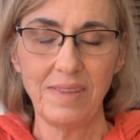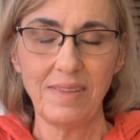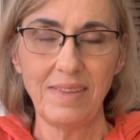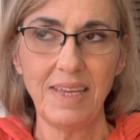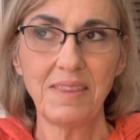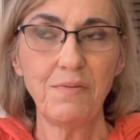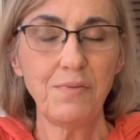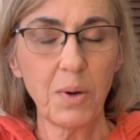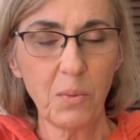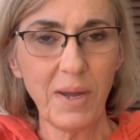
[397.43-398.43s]
that the
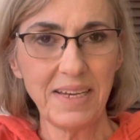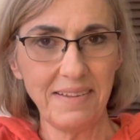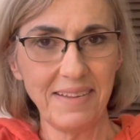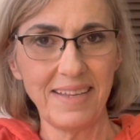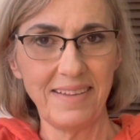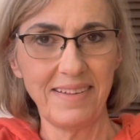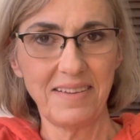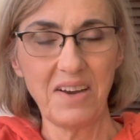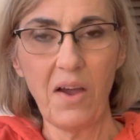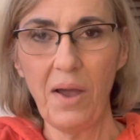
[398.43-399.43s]
4 witnesses, you
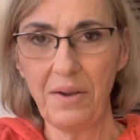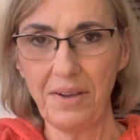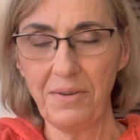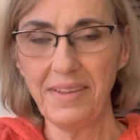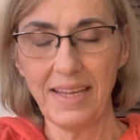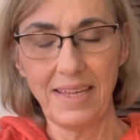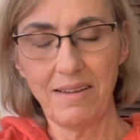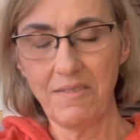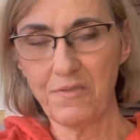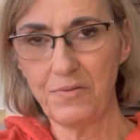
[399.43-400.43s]
know, how I always say
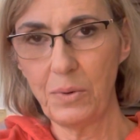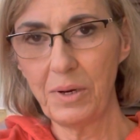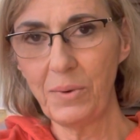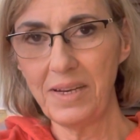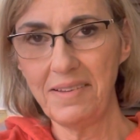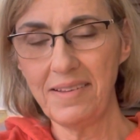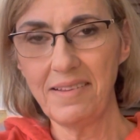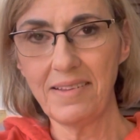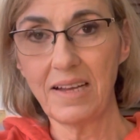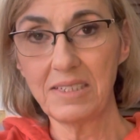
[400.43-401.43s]
there's 4 witnesses,
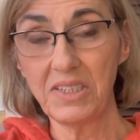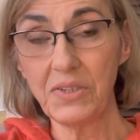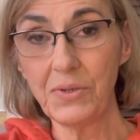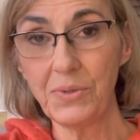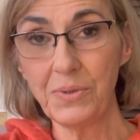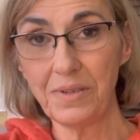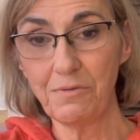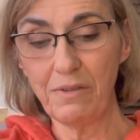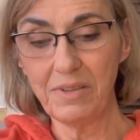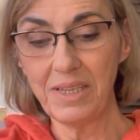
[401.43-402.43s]
not 2 in
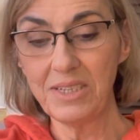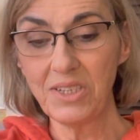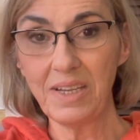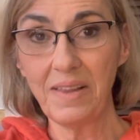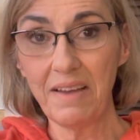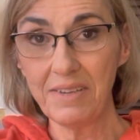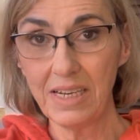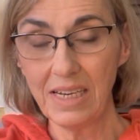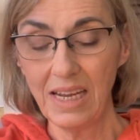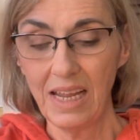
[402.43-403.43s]
Revelation 11,